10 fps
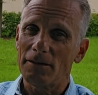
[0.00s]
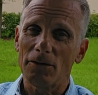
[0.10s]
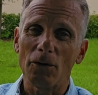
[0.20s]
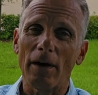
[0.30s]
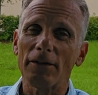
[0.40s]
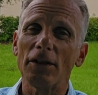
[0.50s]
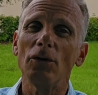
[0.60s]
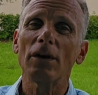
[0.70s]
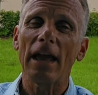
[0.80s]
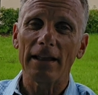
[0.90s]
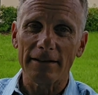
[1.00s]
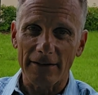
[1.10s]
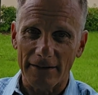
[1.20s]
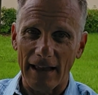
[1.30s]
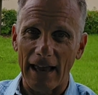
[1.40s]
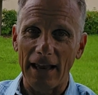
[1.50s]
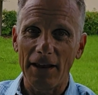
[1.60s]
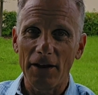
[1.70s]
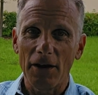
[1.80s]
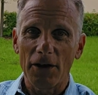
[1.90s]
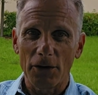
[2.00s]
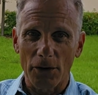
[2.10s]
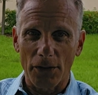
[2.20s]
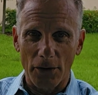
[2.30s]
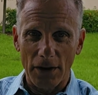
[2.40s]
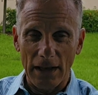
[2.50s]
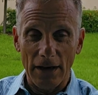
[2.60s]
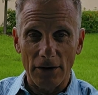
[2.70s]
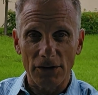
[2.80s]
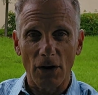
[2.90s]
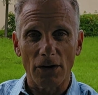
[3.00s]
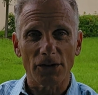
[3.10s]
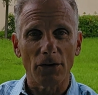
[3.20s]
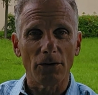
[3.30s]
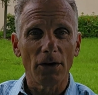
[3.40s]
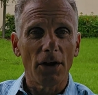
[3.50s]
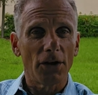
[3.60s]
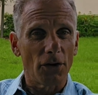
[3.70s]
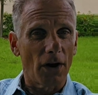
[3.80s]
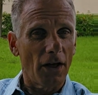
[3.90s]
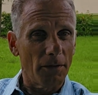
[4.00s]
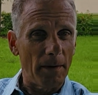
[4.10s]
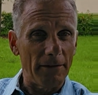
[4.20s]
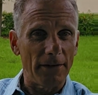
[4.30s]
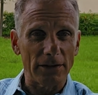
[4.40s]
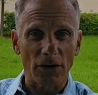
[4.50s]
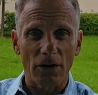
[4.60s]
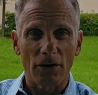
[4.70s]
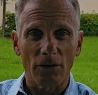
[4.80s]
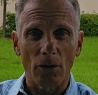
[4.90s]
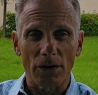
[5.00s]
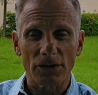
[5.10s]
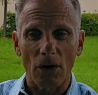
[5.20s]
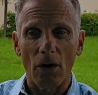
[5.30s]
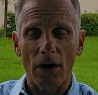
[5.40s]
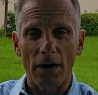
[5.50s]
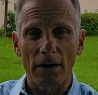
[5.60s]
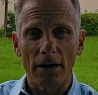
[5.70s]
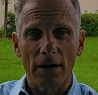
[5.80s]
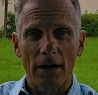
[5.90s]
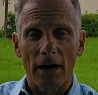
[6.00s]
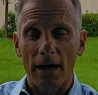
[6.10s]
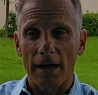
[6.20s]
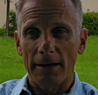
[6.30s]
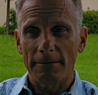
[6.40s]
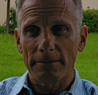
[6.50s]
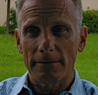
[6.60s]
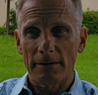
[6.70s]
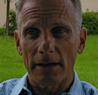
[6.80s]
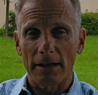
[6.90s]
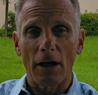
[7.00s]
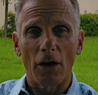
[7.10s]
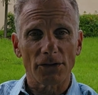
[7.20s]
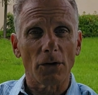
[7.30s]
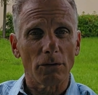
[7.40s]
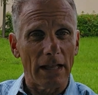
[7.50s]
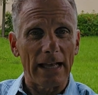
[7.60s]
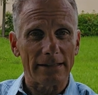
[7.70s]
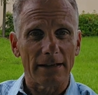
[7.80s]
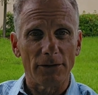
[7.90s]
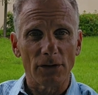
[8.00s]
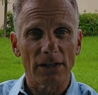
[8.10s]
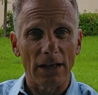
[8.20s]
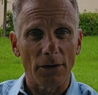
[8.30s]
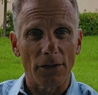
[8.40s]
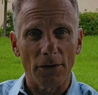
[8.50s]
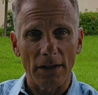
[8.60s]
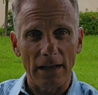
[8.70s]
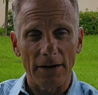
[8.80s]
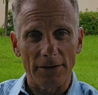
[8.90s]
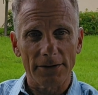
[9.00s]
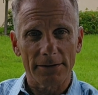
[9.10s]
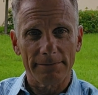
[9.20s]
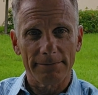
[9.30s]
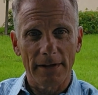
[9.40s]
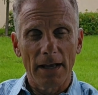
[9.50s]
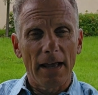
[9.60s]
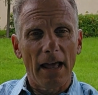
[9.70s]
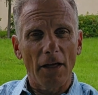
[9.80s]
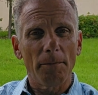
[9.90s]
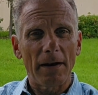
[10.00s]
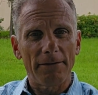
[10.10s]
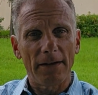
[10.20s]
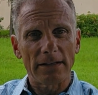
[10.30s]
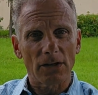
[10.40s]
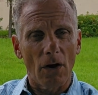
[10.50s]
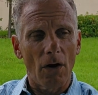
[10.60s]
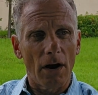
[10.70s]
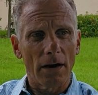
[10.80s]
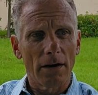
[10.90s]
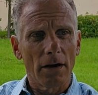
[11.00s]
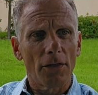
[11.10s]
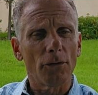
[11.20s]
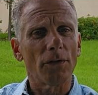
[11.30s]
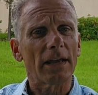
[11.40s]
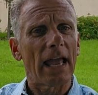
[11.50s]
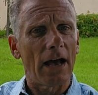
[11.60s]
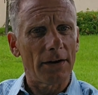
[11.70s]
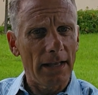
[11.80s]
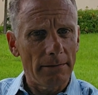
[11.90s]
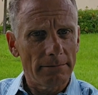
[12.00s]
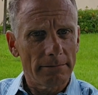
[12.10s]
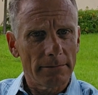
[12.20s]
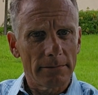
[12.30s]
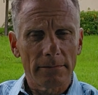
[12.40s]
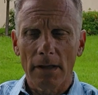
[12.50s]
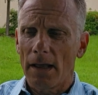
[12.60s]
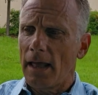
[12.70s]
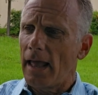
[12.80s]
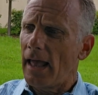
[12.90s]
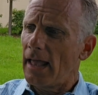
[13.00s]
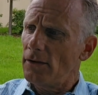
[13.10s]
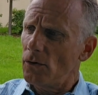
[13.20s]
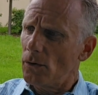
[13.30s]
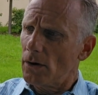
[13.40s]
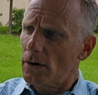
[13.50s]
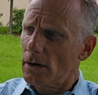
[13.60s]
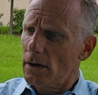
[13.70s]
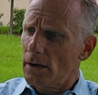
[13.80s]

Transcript: Do everything you can to stay your 30 years. Your health benefits, of course, are also less if you stay your 30 years. Health benefits are through the county, and your